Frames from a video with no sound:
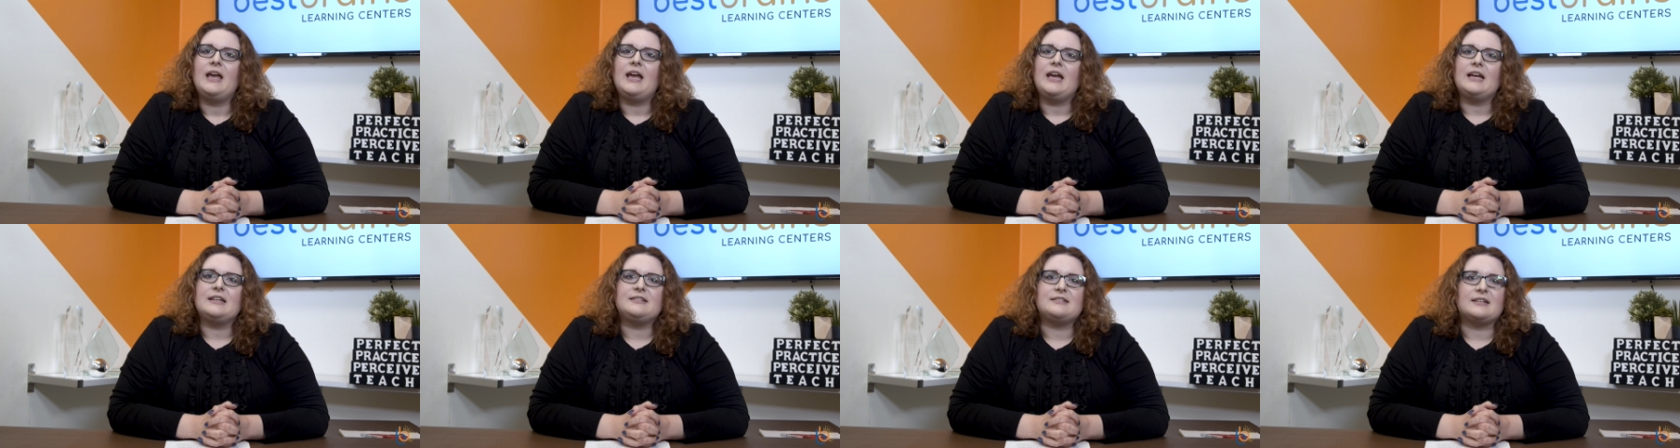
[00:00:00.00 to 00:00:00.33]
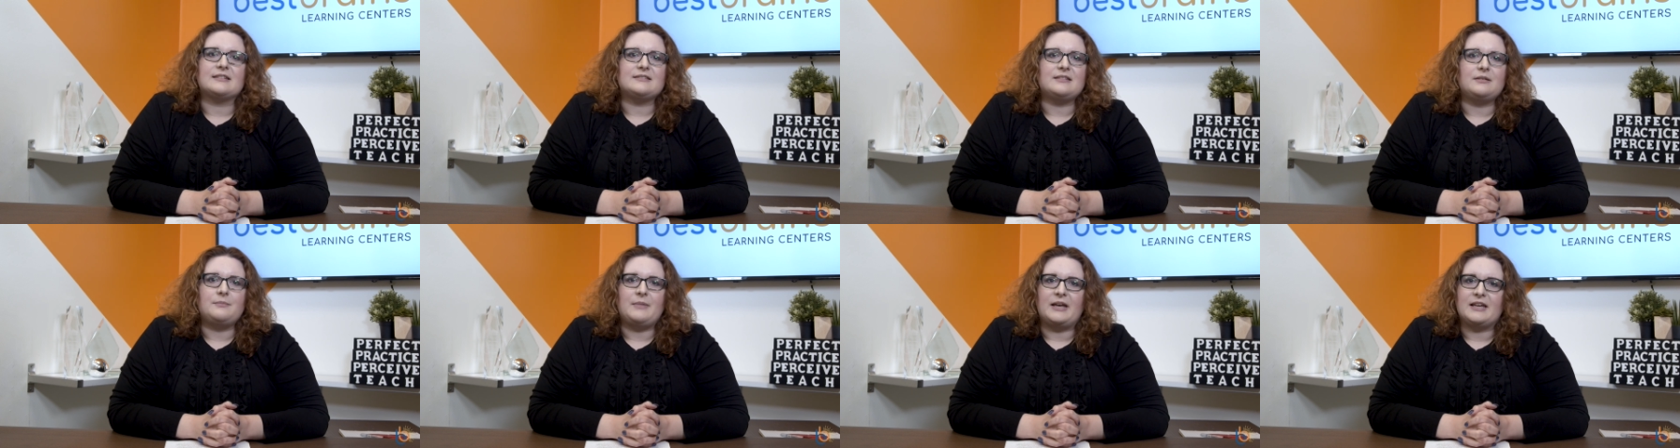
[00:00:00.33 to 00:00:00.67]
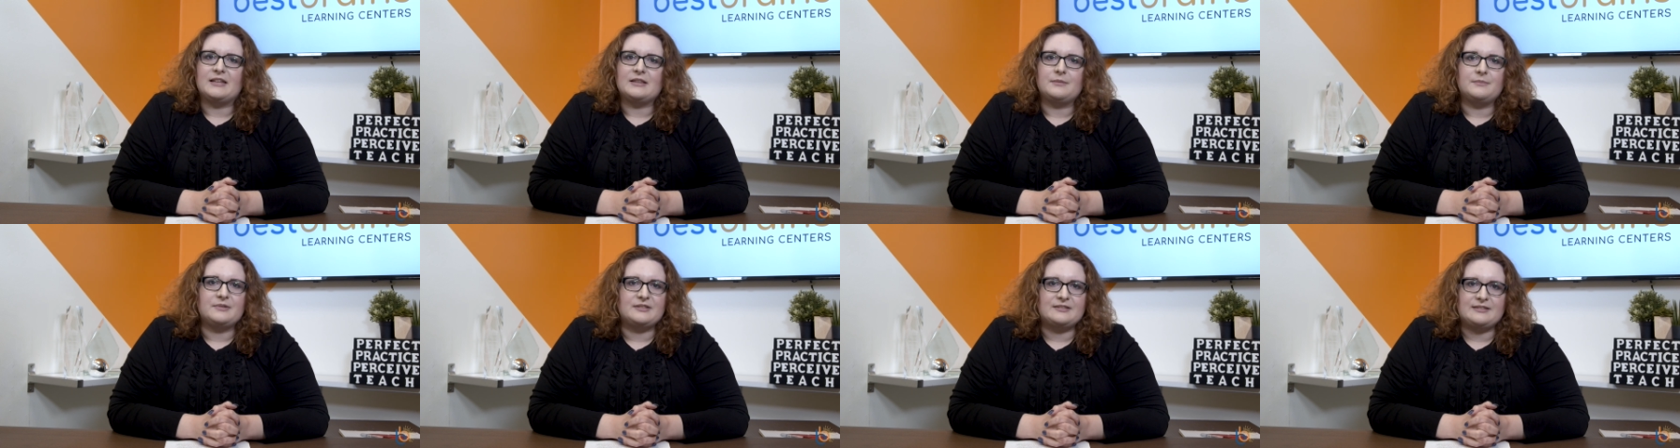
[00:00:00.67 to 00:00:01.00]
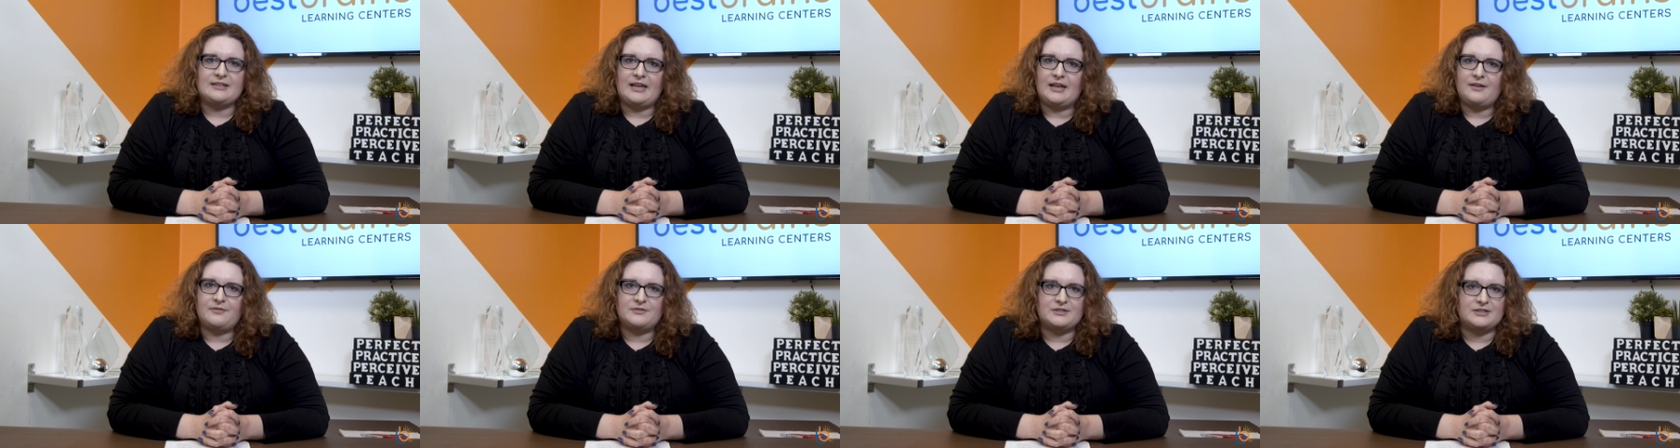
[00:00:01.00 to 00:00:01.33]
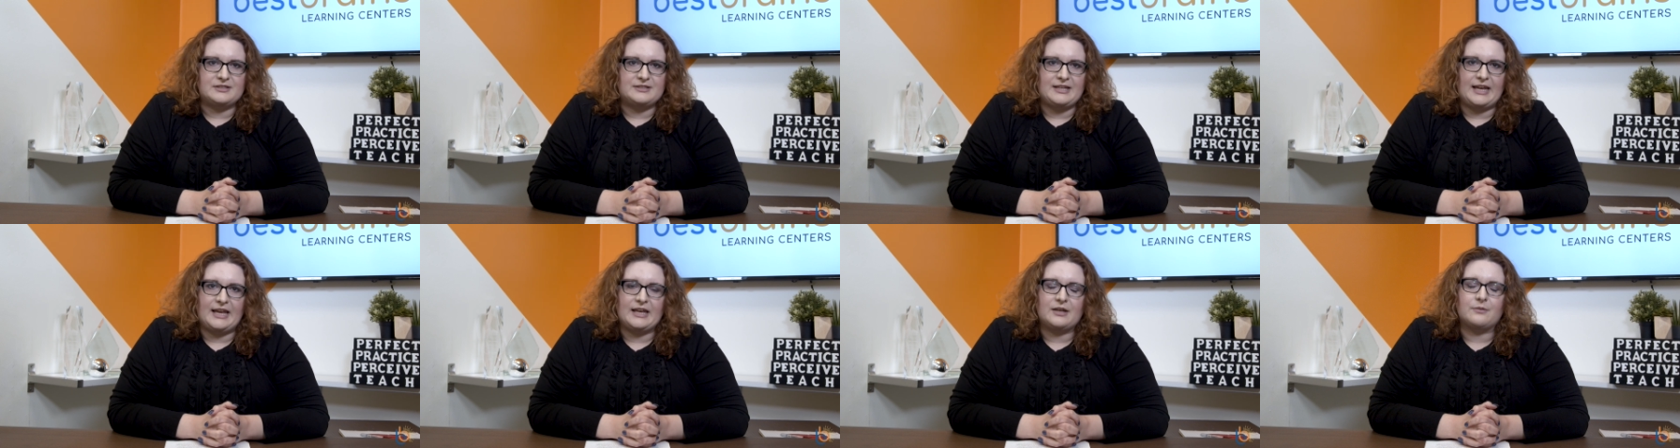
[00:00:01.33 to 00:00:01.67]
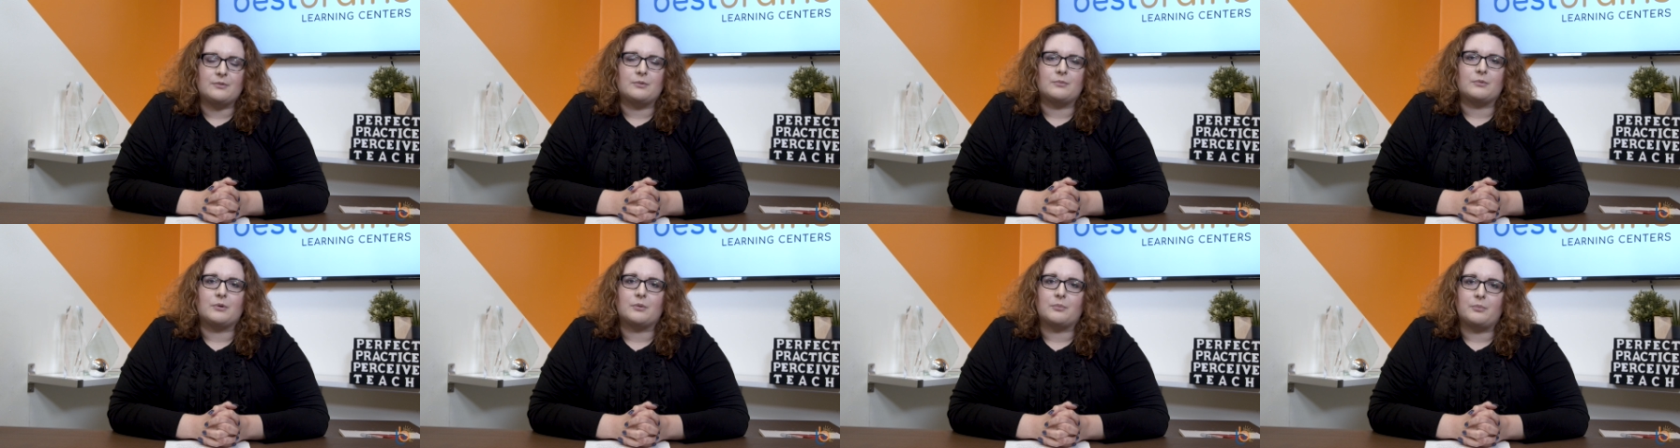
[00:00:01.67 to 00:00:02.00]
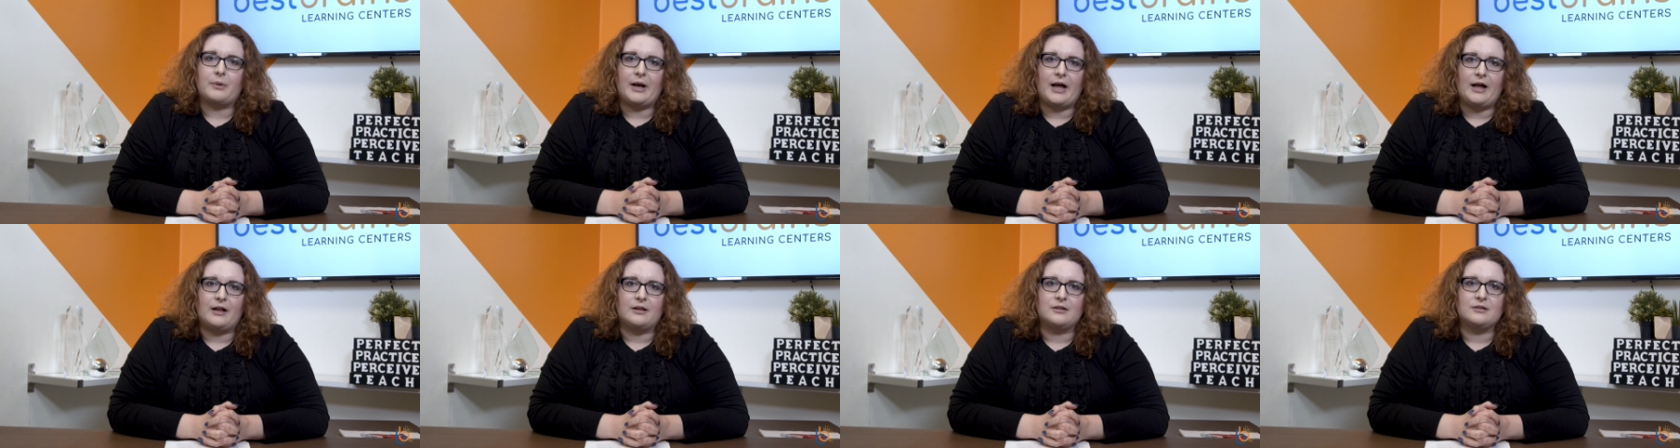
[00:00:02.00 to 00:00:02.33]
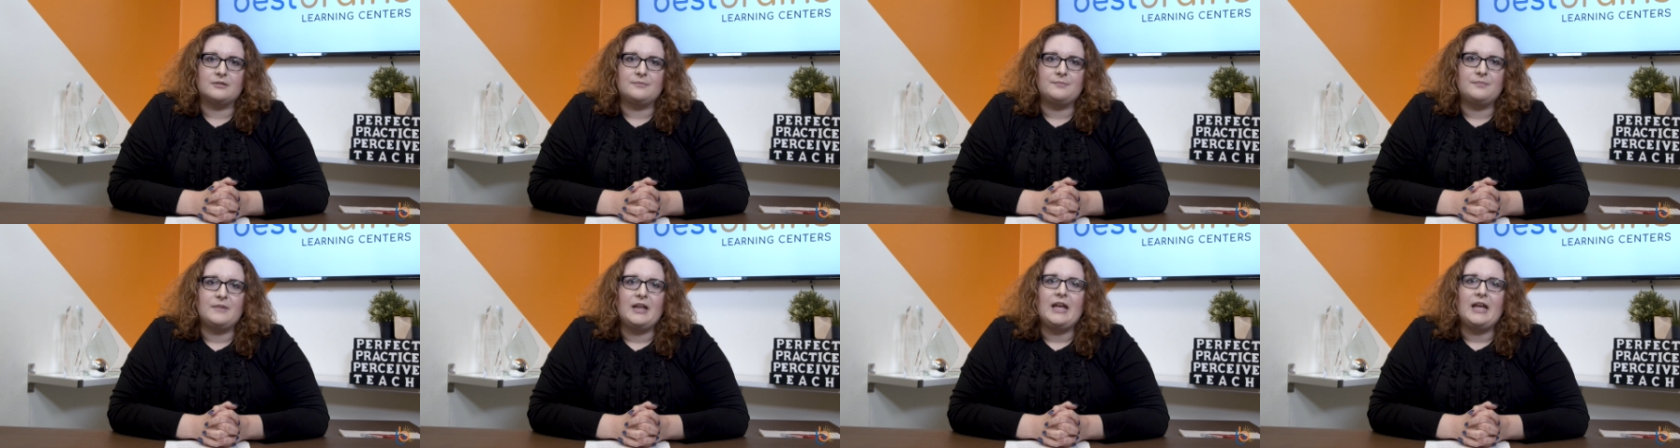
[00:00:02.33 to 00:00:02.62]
it doesn't make them safe to take when we're well.